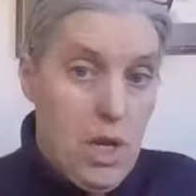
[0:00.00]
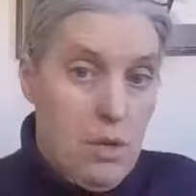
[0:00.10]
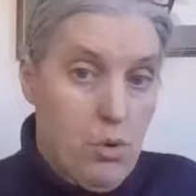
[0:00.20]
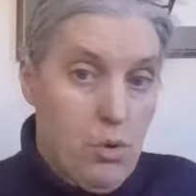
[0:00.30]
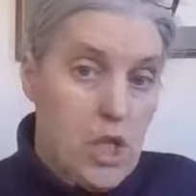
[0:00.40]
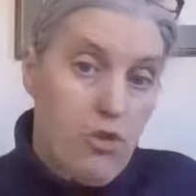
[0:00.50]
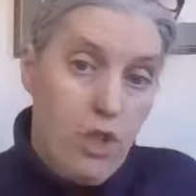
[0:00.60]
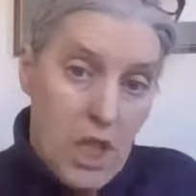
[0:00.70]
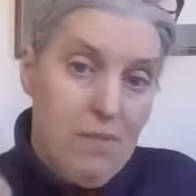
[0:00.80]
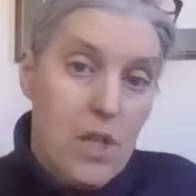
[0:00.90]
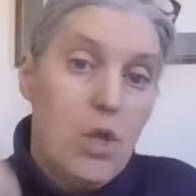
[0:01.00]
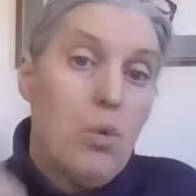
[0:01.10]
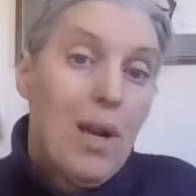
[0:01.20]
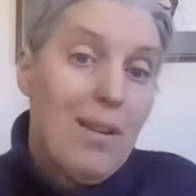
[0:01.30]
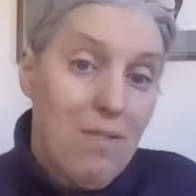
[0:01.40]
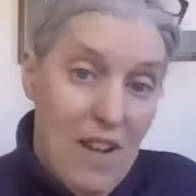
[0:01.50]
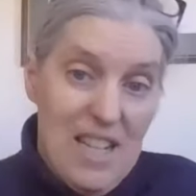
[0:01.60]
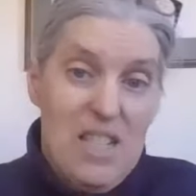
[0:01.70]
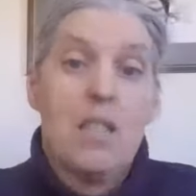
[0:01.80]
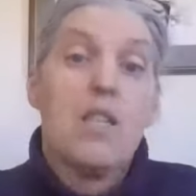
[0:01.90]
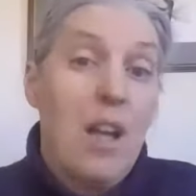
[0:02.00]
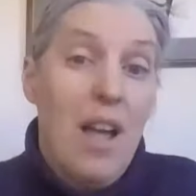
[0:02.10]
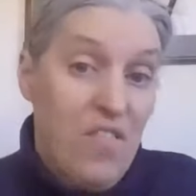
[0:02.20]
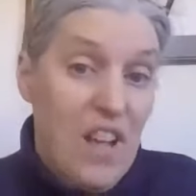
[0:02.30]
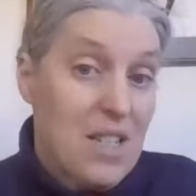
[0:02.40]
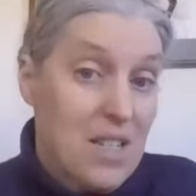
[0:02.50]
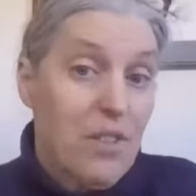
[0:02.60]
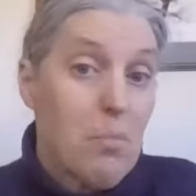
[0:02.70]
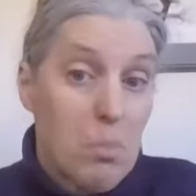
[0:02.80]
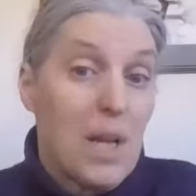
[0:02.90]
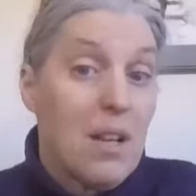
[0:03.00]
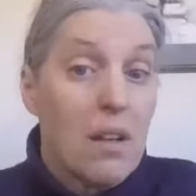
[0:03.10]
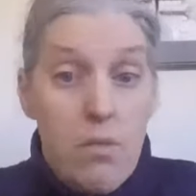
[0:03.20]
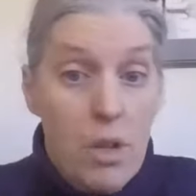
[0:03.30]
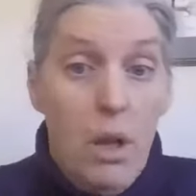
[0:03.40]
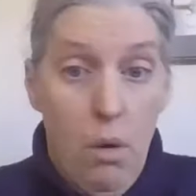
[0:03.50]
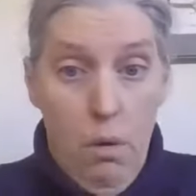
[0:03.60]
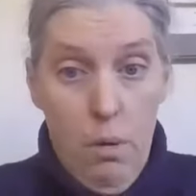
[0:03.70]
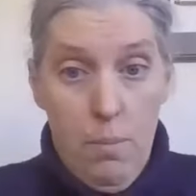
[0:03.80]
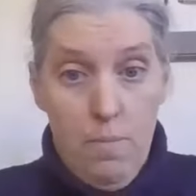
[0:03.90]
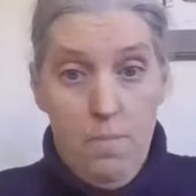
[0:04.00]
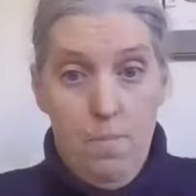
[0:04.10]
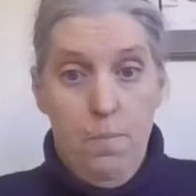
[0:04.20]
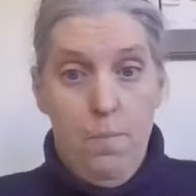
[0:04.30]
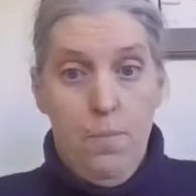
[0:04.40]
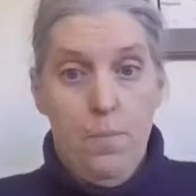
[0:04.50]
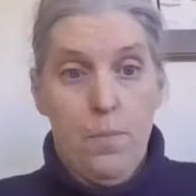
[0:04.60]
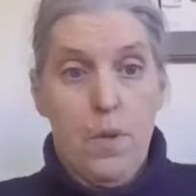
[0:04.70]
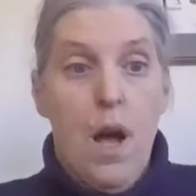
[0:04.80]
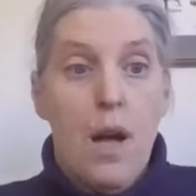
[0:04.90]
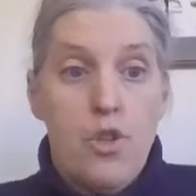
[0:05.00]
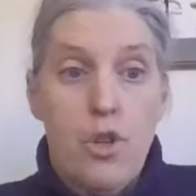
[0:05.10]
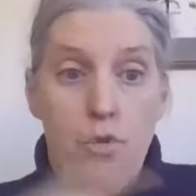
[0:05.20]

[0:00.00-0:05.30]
under REACH for giving you advice to effectively break the law under